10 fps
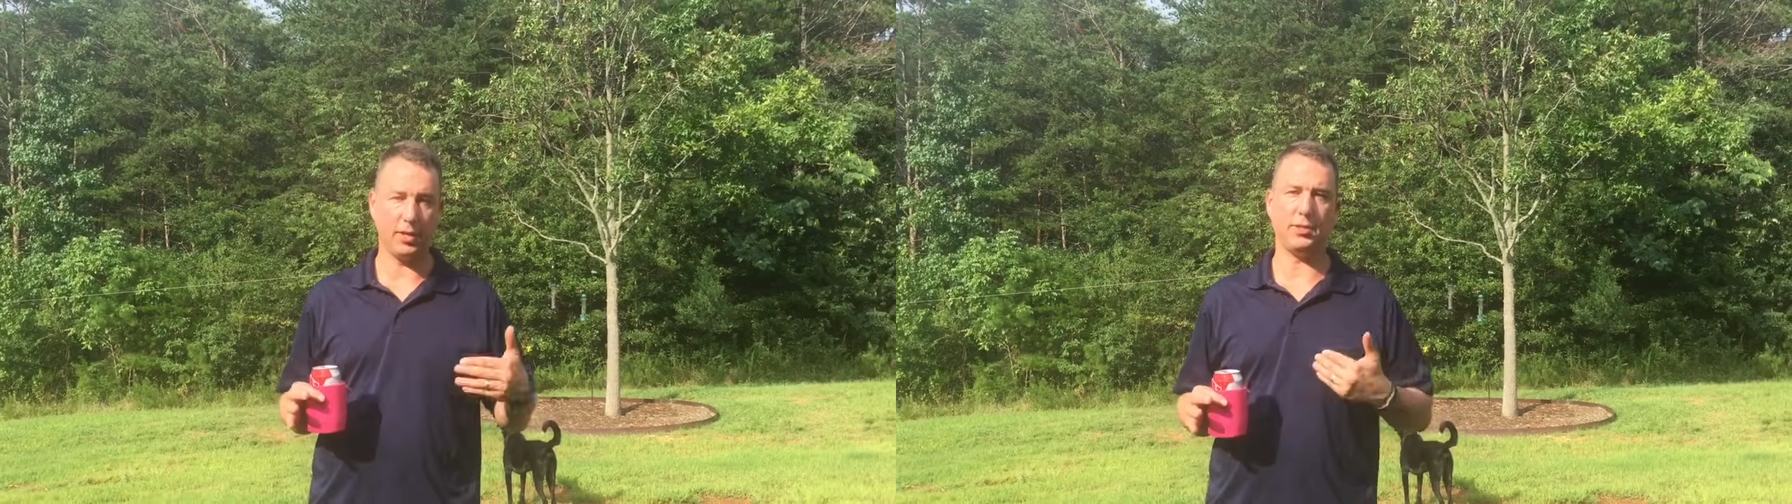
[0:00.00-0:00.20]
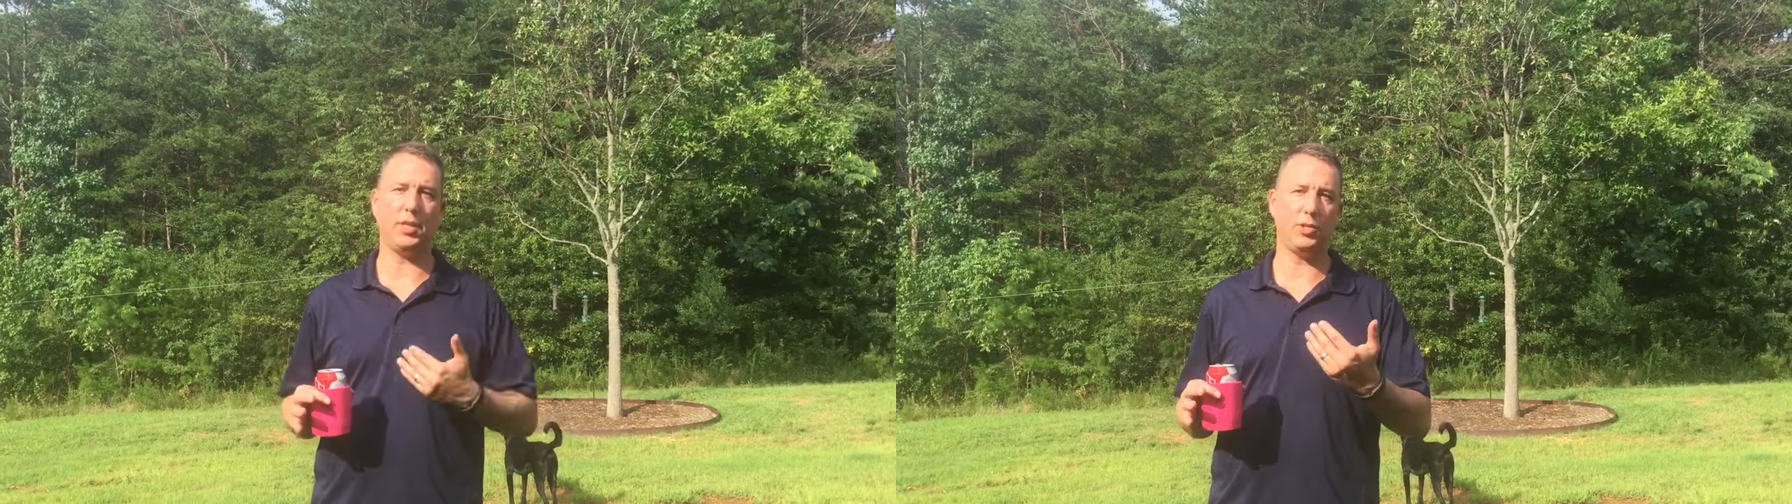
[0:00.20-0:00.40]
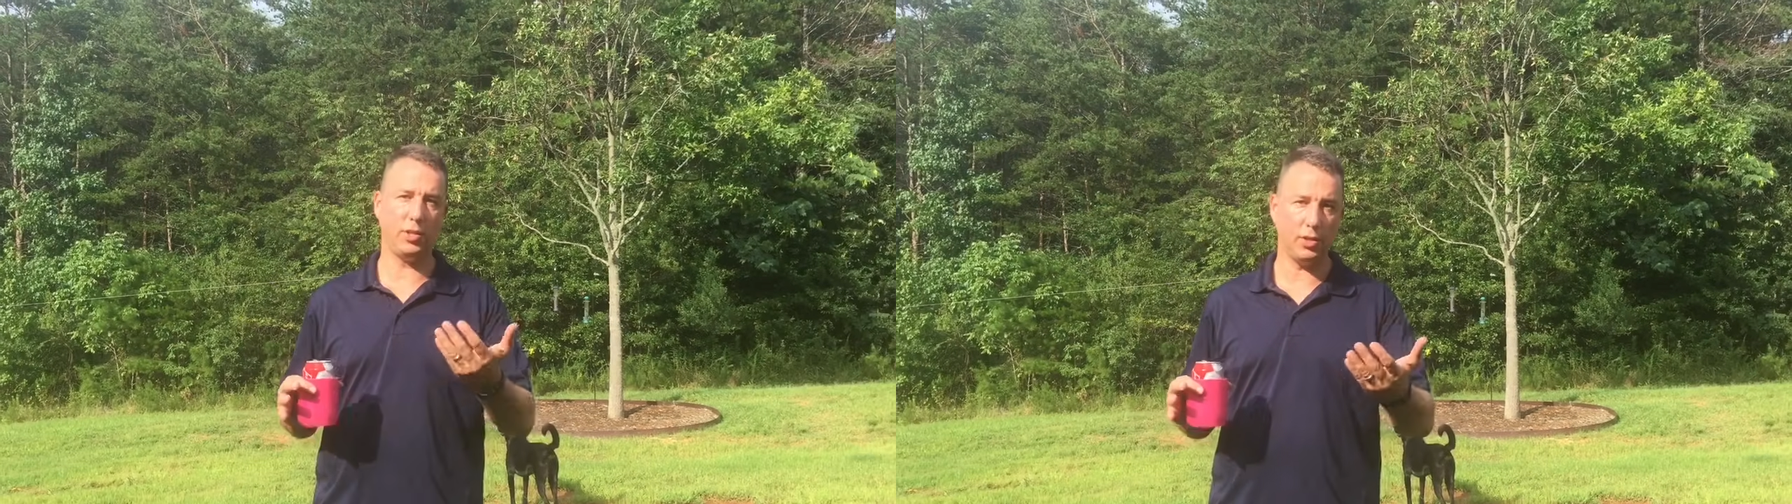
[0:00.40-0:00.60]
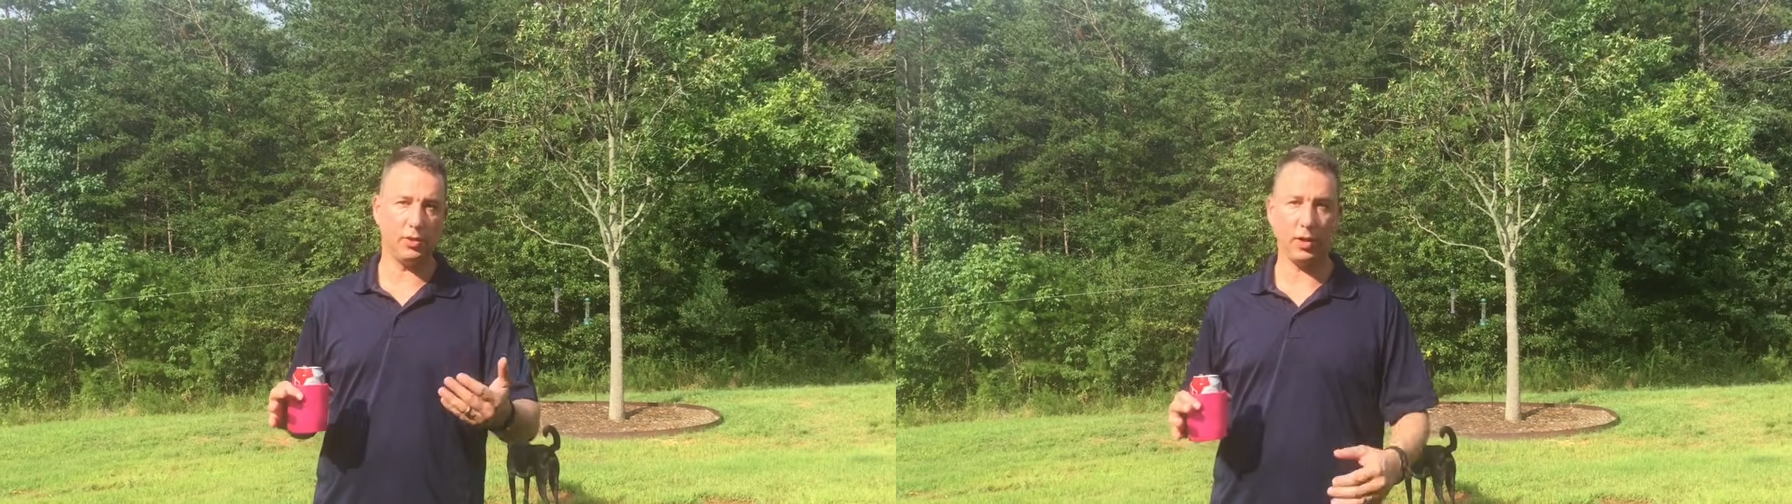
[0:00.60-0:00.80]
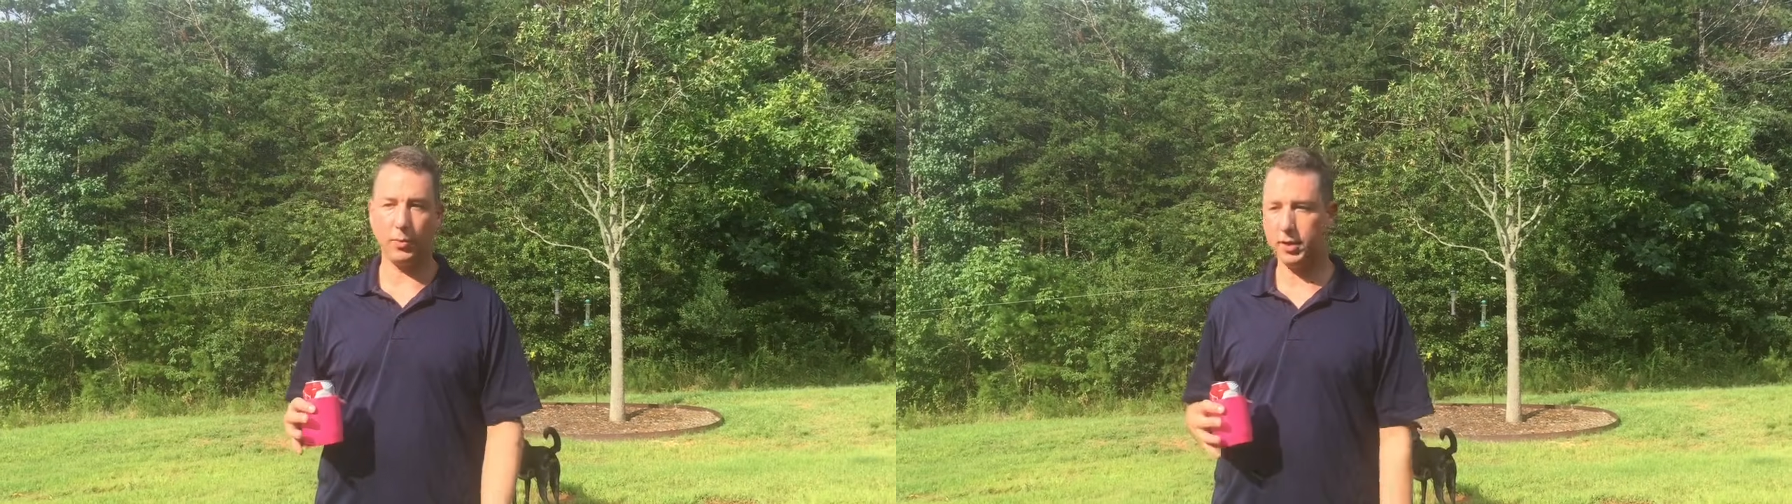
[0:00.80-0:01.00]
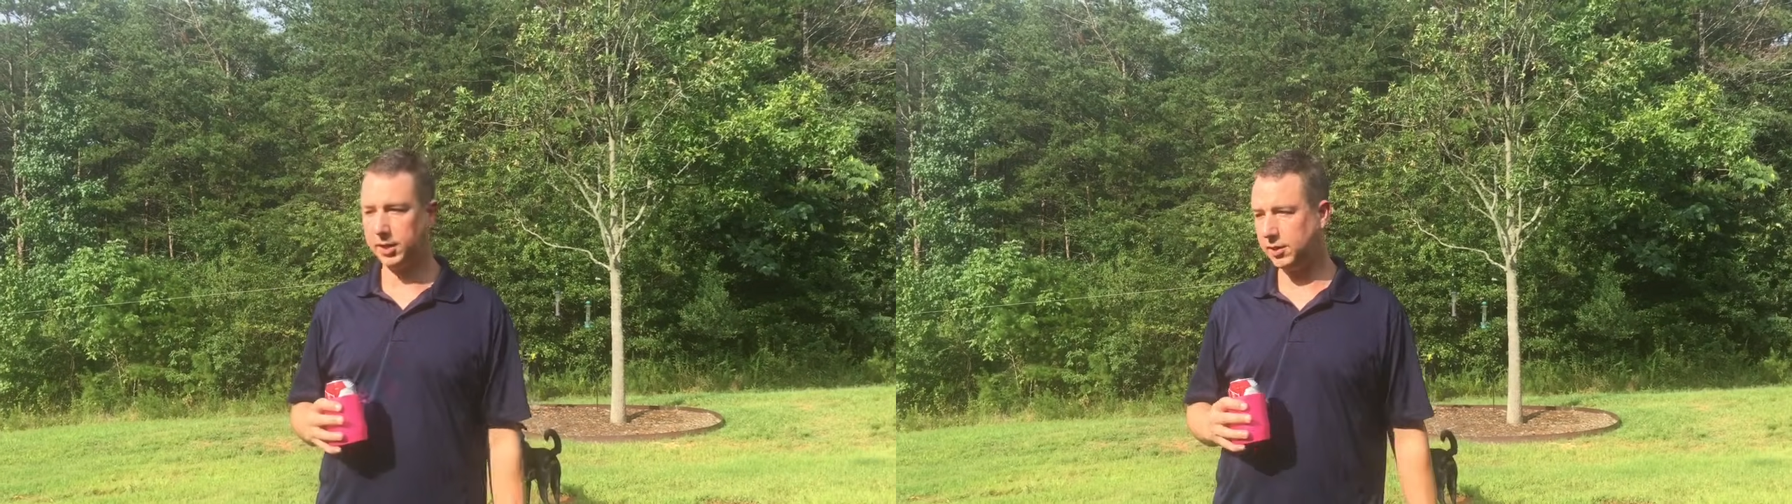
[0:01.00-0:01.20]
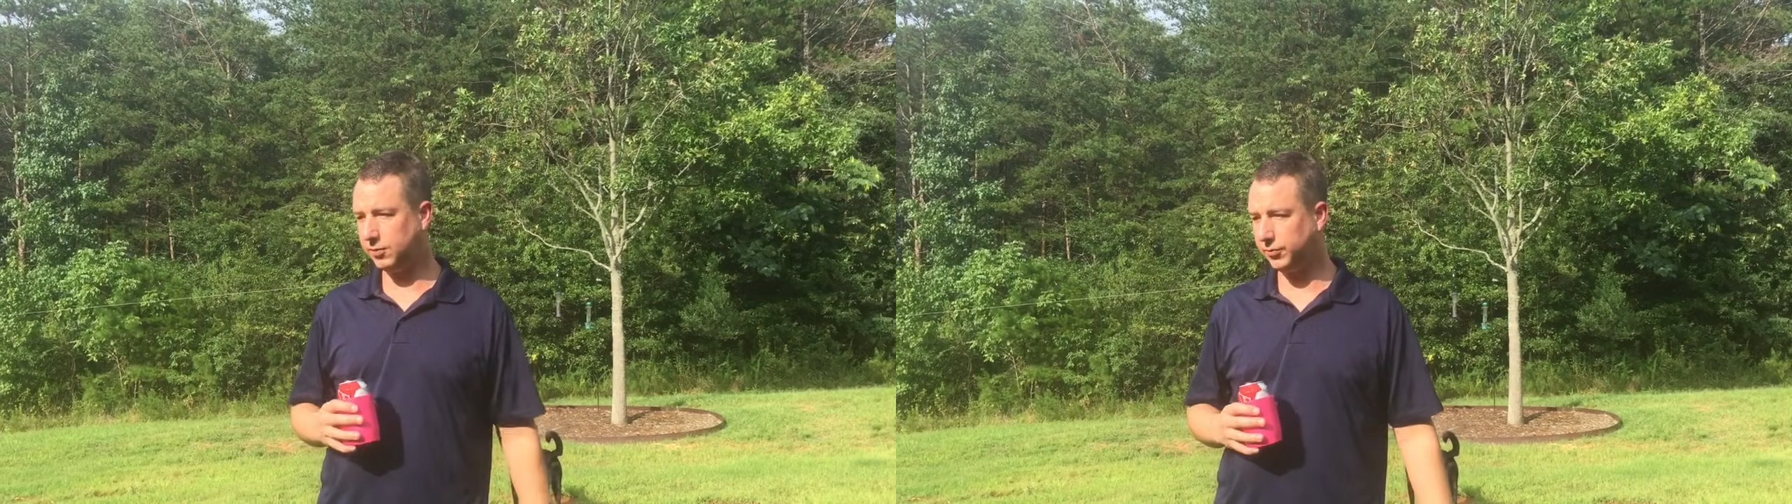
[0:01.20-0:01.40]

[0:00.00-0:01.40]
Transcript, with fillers: as an engineer I wanted to give the